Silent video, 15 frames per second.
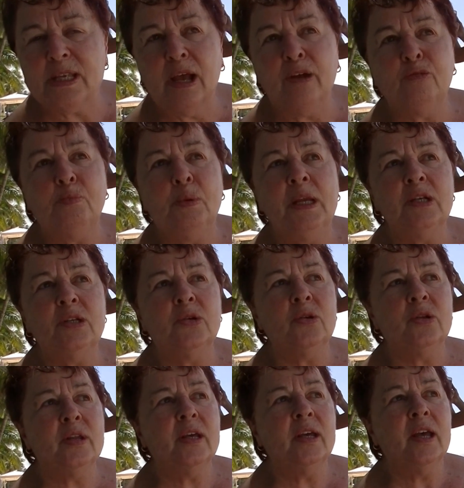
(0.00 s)
I've been to
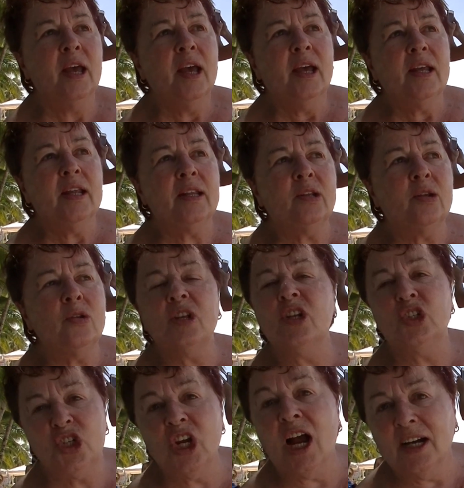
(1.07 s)
the to the
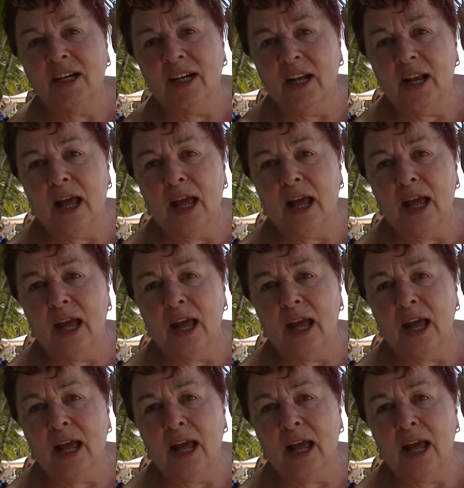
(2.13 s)
jungle.